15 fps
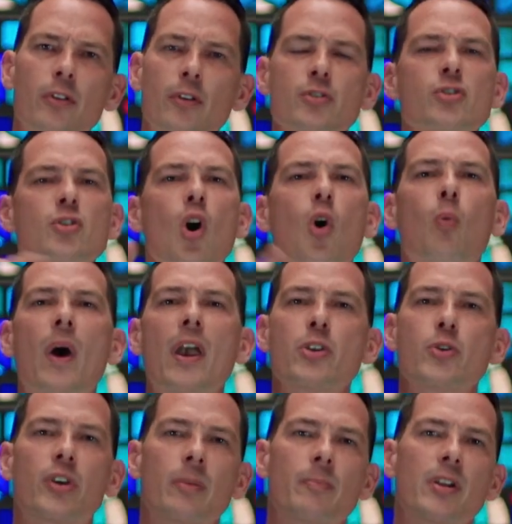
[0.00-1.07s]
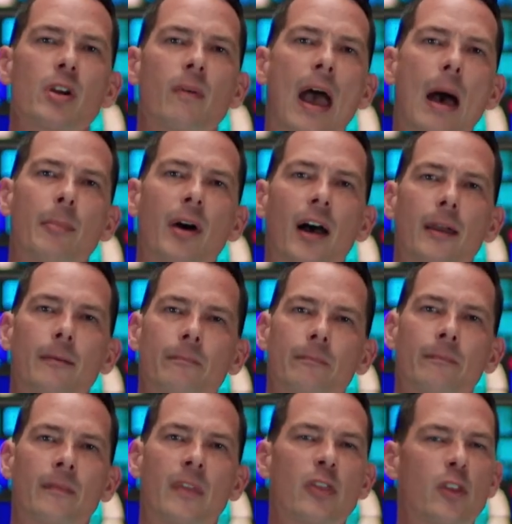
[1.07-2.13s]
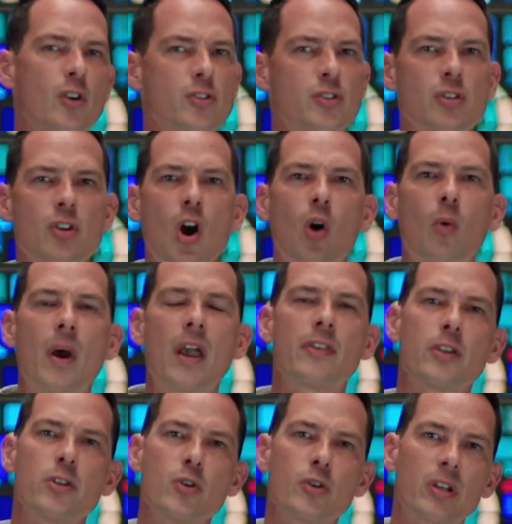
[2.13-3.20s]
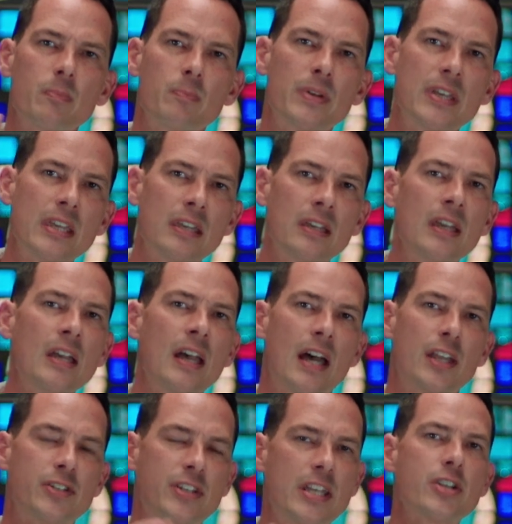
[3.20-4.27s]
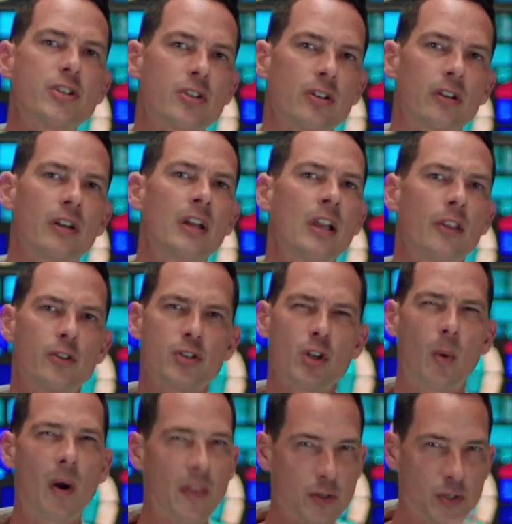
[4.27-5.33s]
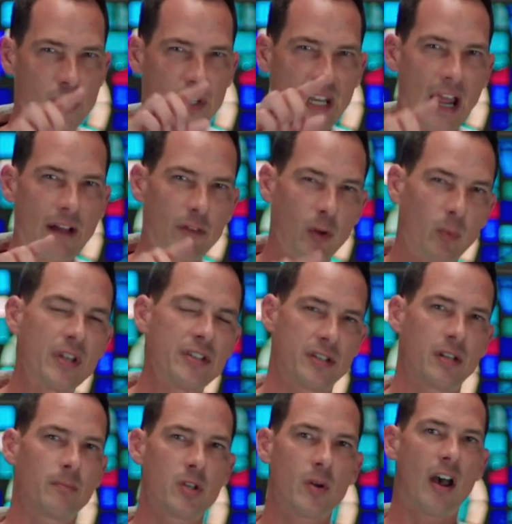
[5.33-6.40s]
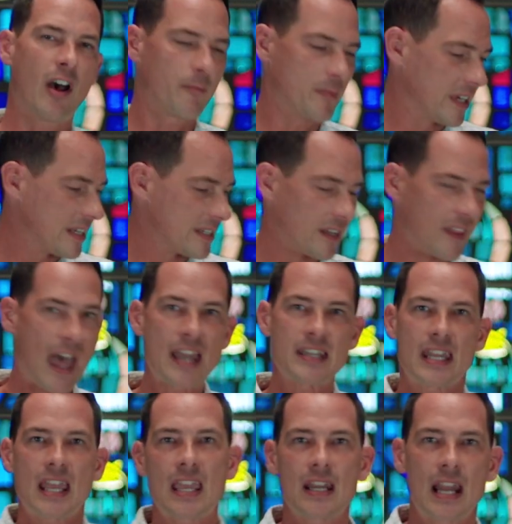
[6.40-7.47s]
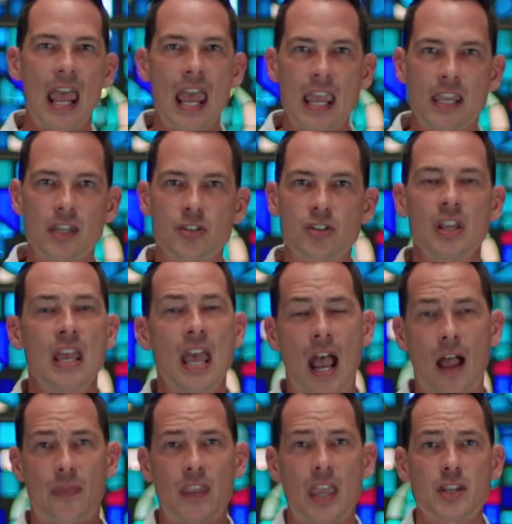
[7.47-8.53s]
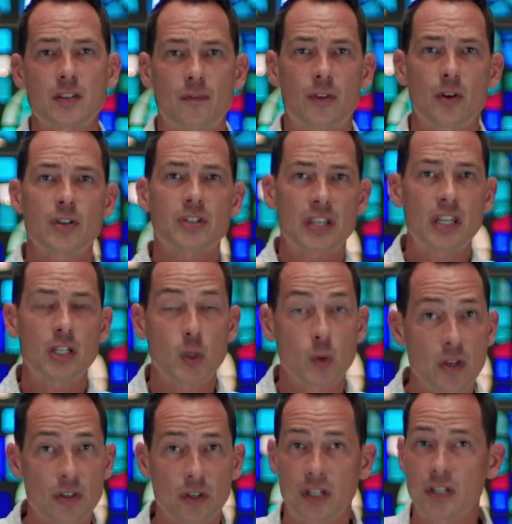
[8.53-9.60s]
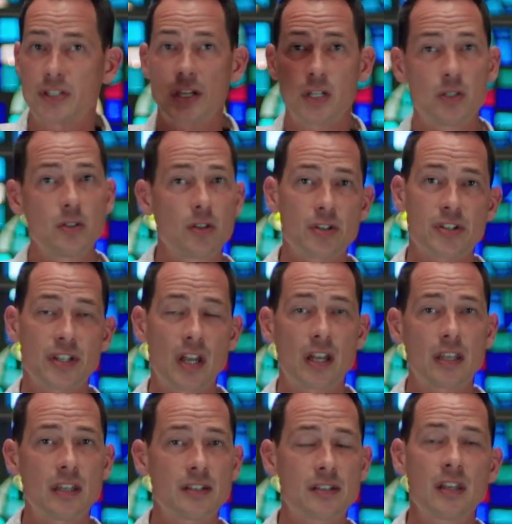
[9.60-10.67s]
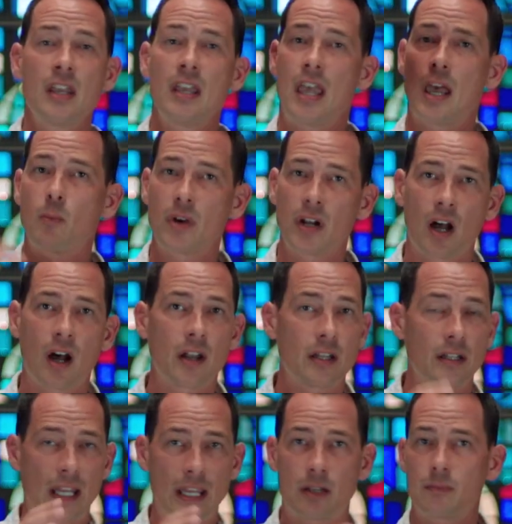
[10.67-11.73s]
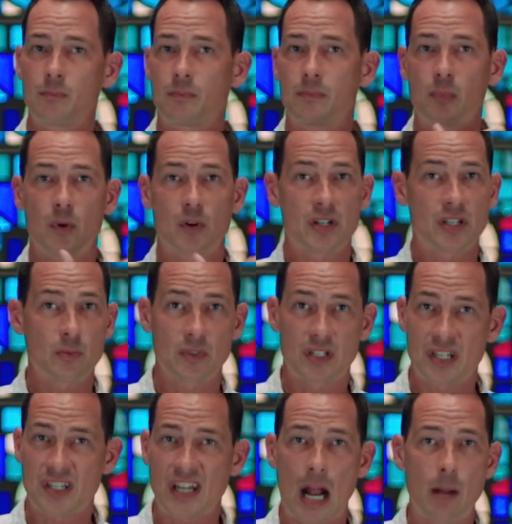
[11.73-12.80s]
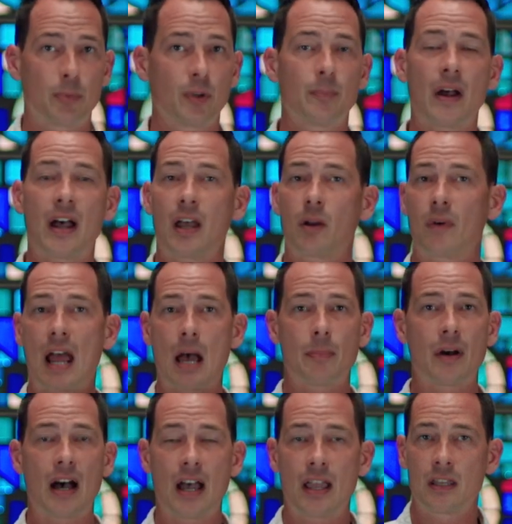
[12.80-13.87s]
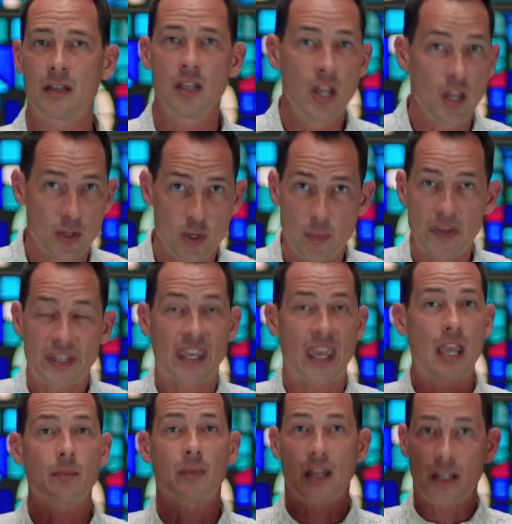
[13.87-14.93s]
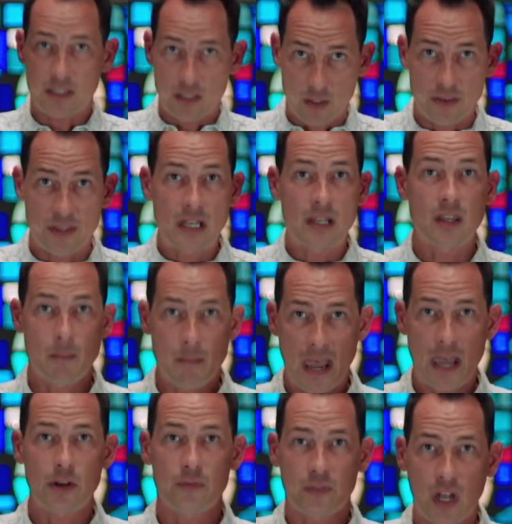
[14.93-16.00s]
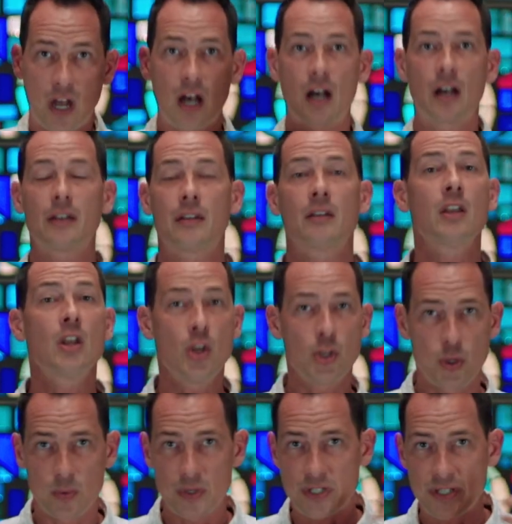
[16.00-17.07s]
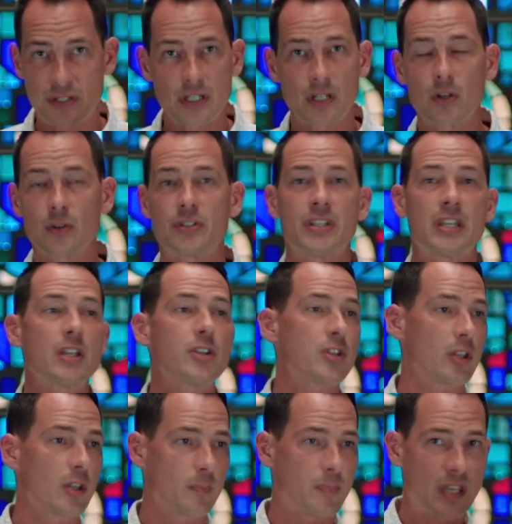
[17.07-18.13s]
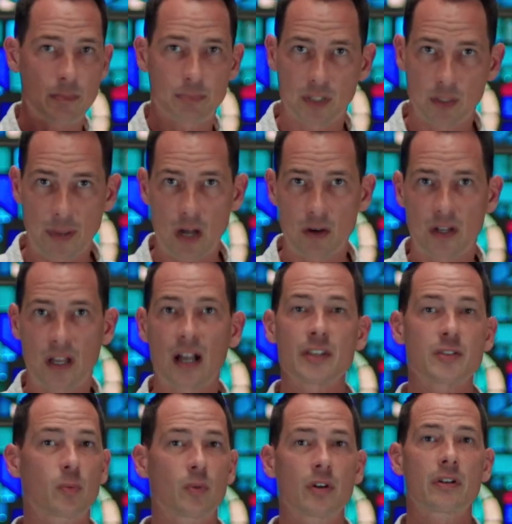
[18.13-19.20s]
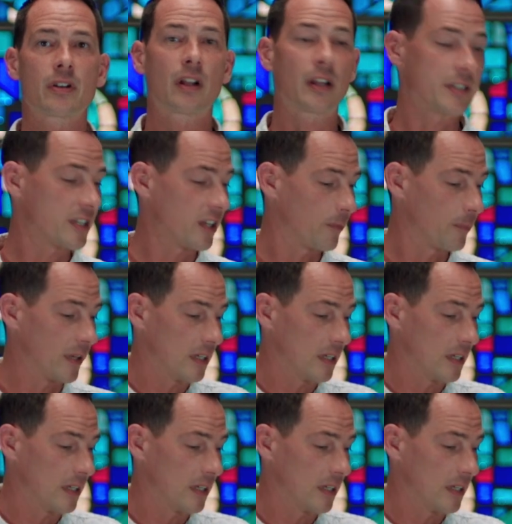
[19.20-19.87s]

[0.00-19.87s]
There's no way you can be a rabbi. There's no way that you can be a teacher. There's no way that you can have the wisdom you have. Because in that day and age, at the age of 13, you either continued your studies and went on and like were discipled by a rabbi and you became like, you know, then the man of God and you would, you know, teach other people about God's word and all that stuff.